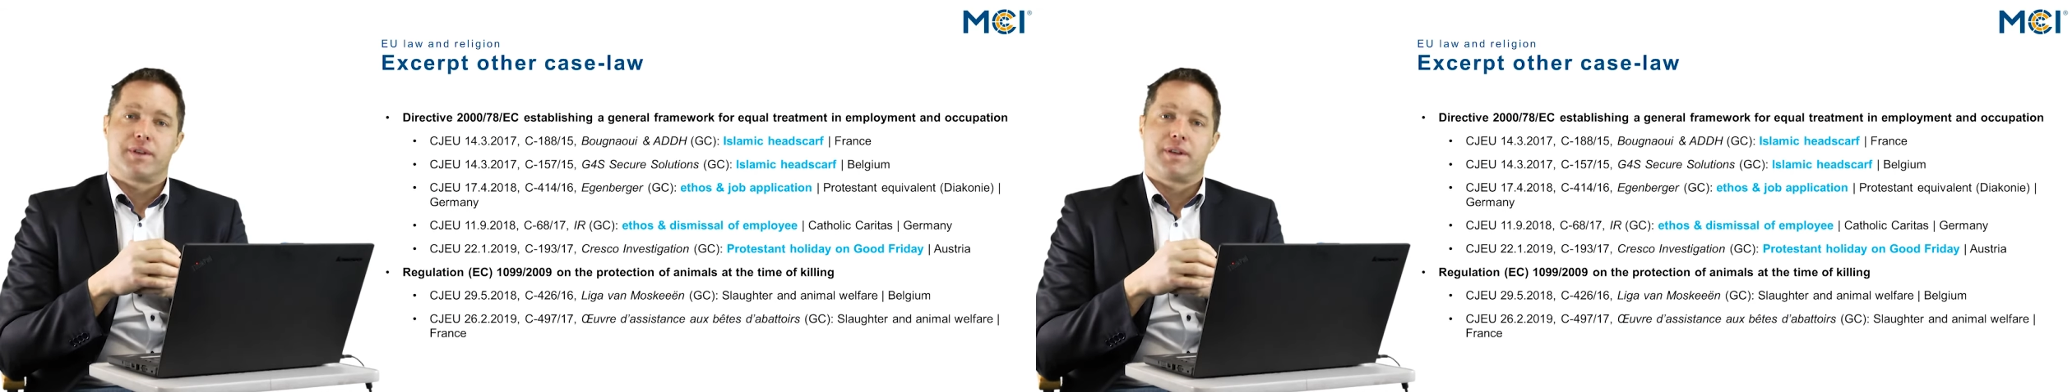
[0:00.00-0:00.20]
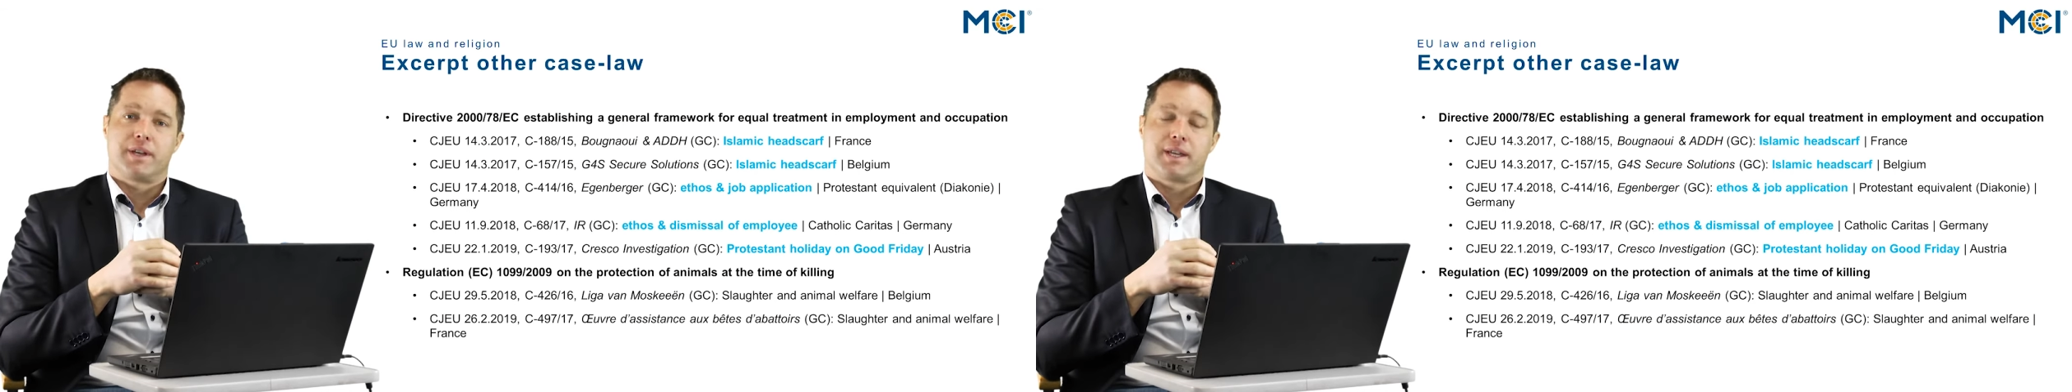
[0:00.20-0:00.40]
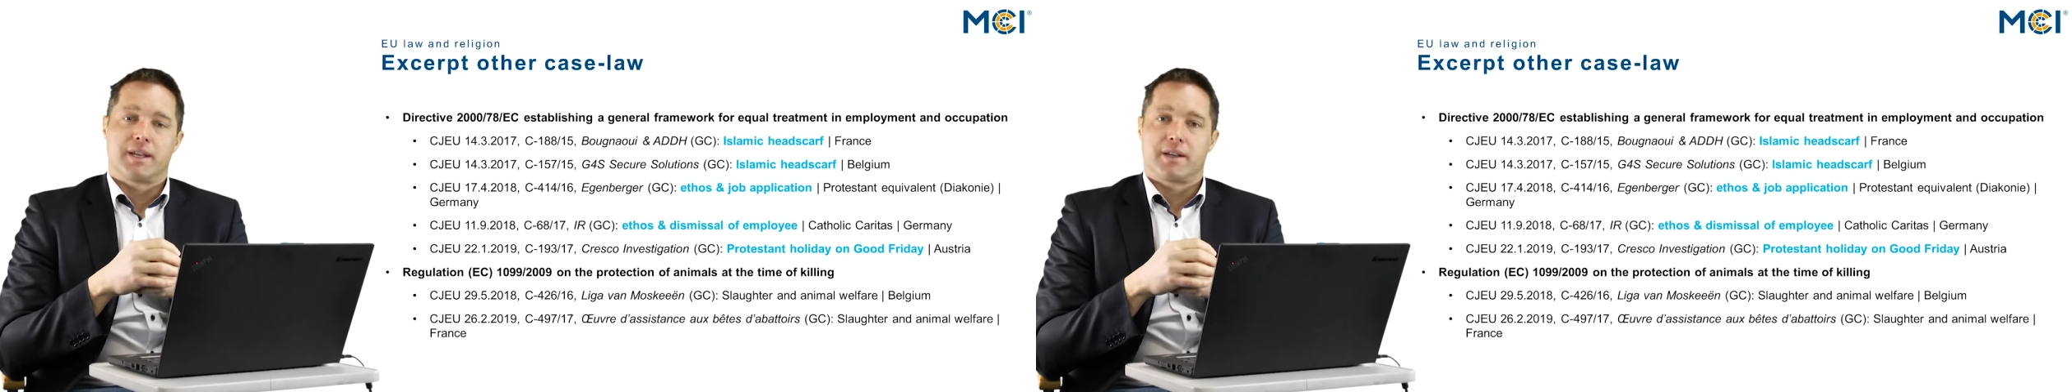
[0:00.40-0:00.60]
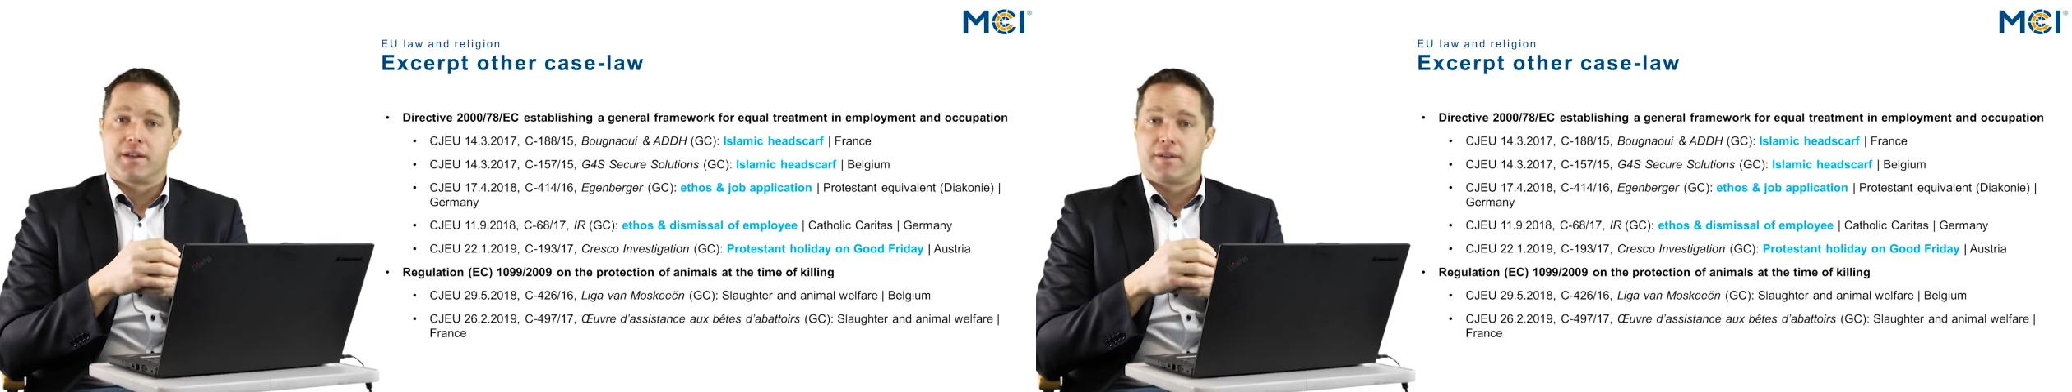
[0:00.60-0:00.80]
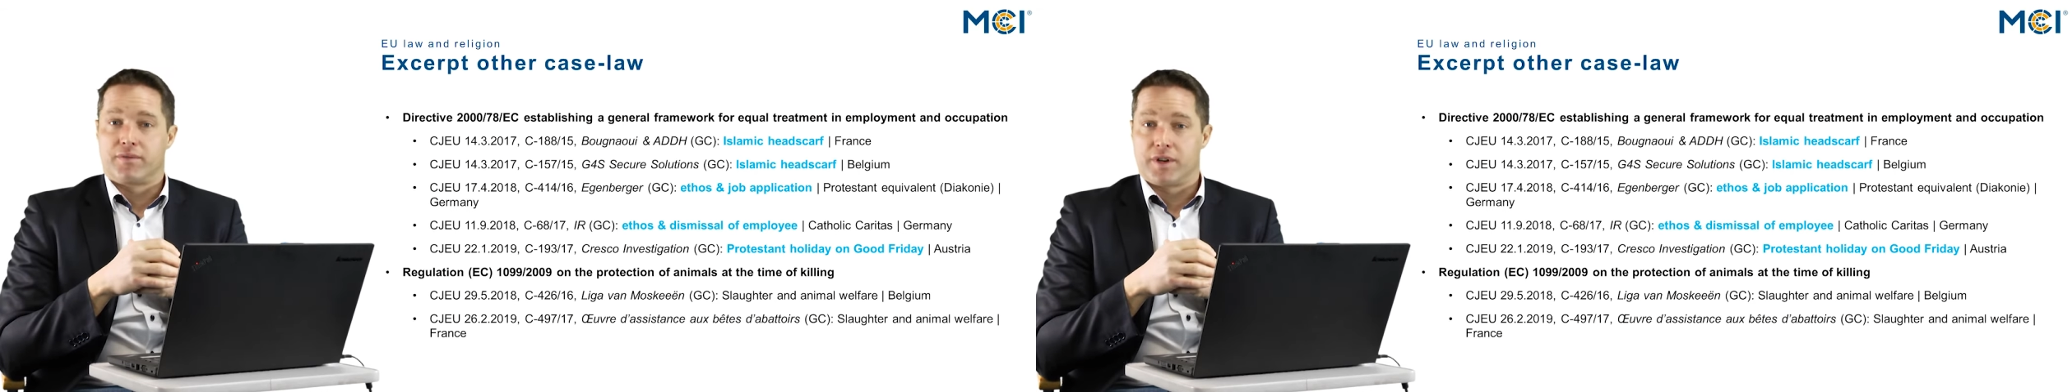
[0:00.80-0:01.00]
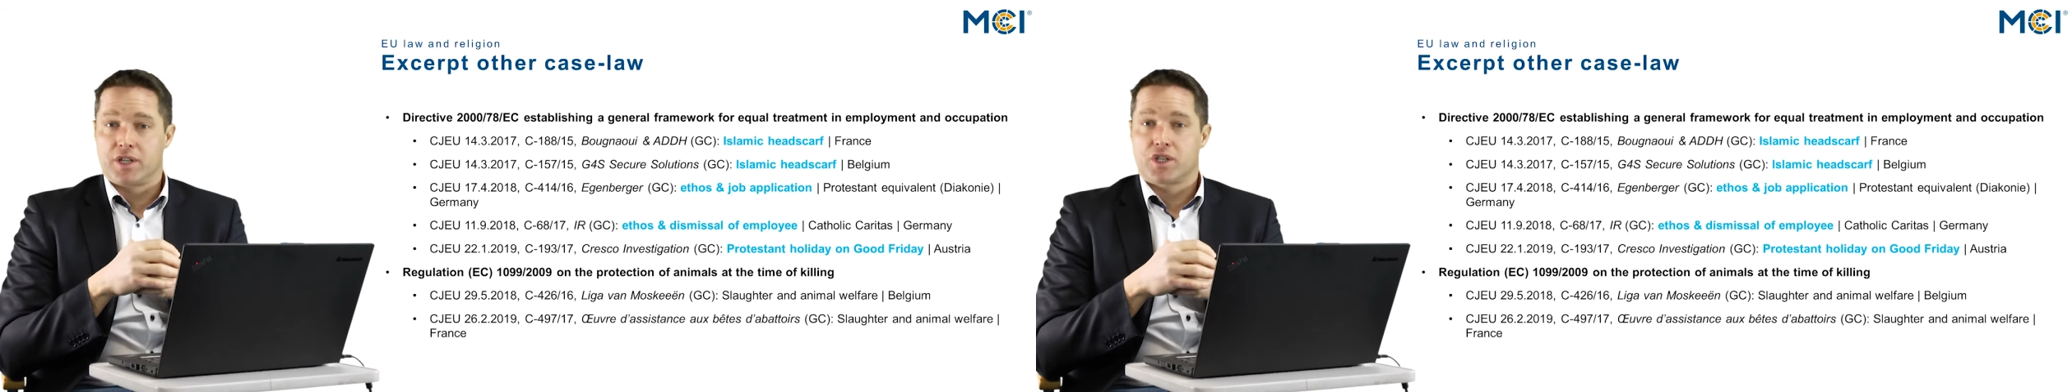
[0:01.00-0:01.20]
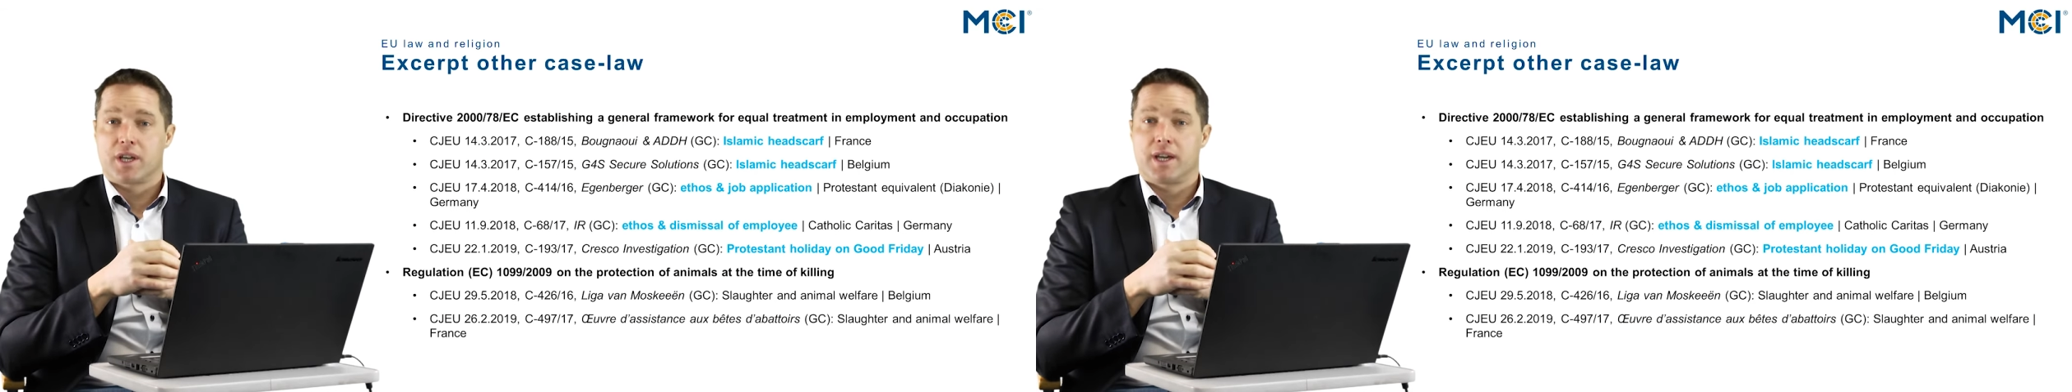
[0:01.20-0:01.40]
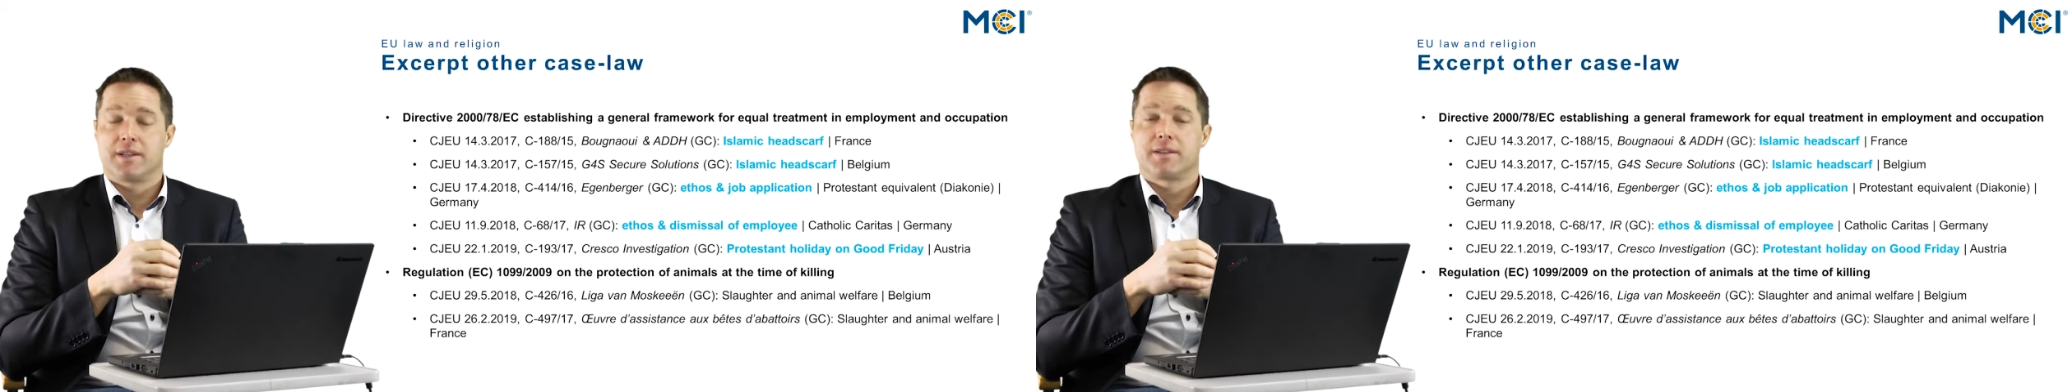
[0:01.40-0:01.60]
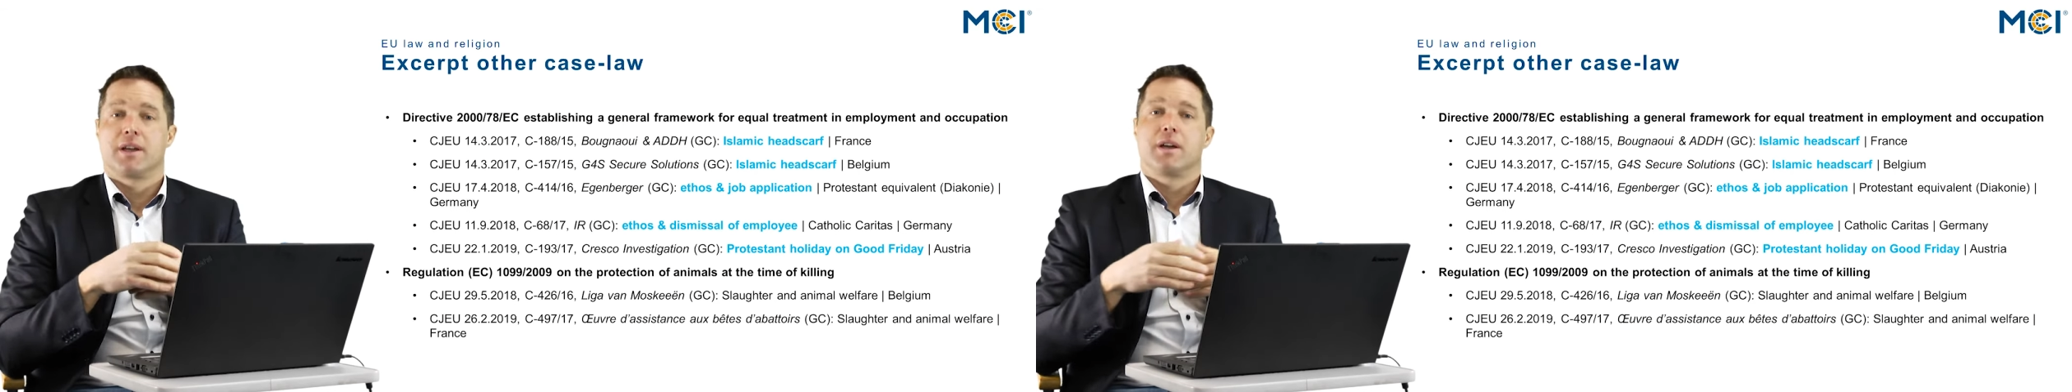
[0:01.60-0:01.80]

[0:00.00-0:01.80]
again a French case,